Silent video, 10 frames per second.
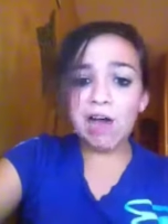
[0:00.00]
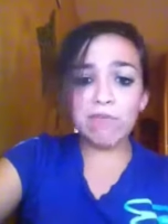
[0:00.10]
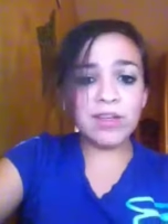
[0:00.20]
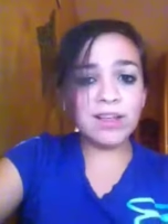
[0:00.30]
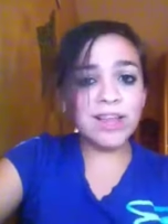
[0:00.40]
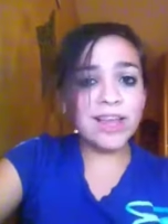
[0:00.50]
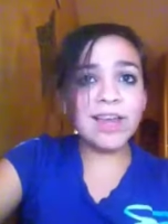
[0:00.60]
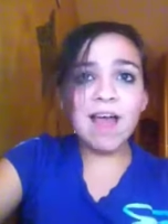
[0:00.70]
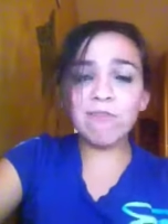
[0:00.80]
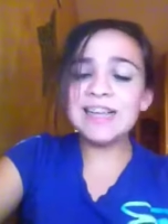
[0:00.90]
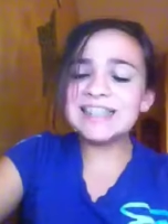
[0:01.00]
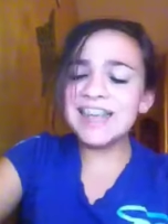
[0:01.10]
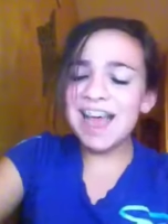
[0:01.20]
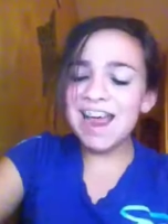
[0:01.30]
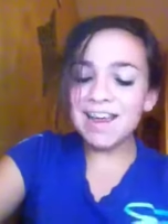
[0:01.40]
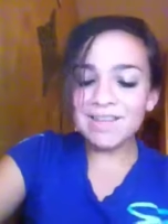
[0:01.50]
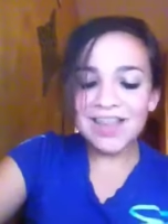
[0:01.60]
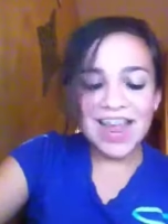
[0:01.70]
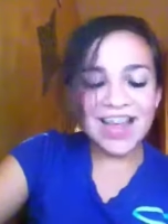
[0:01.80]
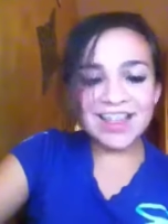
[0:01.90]
I feel it every day,
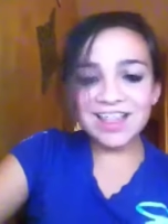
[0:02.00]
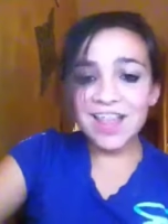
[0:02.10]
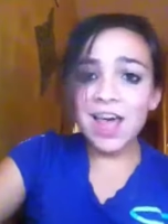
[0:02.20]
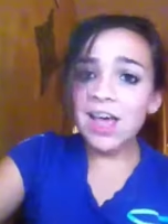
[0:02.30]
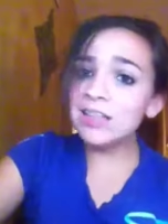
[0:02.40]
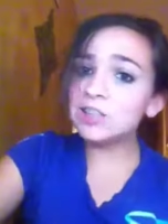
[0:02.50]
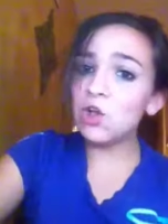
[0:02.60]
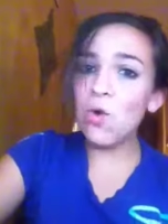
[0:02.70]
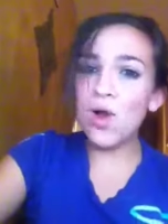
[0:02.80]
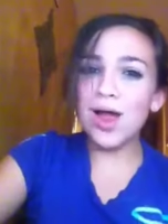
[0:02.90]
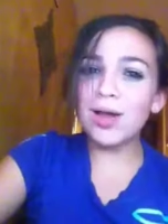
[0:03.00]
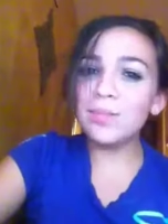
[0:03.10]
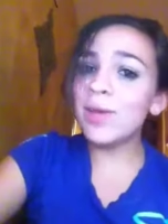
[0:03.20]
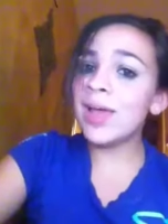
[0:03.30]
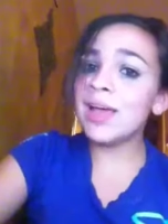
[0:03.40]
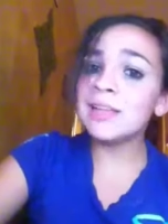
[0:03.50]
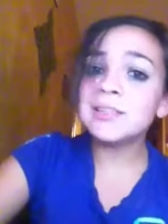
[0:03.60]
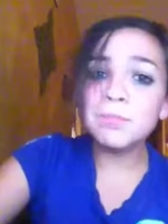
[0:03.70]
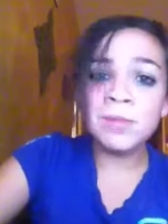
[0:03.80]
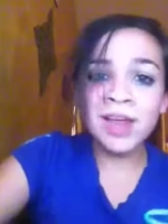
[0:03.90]
and that's what
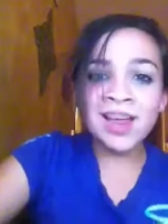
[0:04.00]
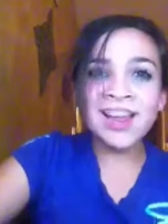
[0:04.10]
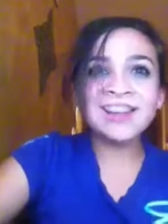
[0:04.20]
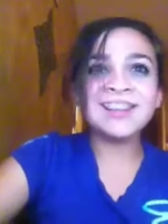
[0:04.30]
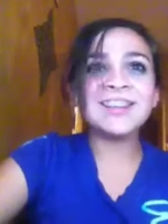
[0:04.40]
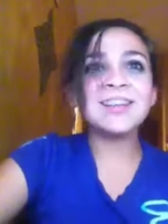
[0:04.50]
makes a man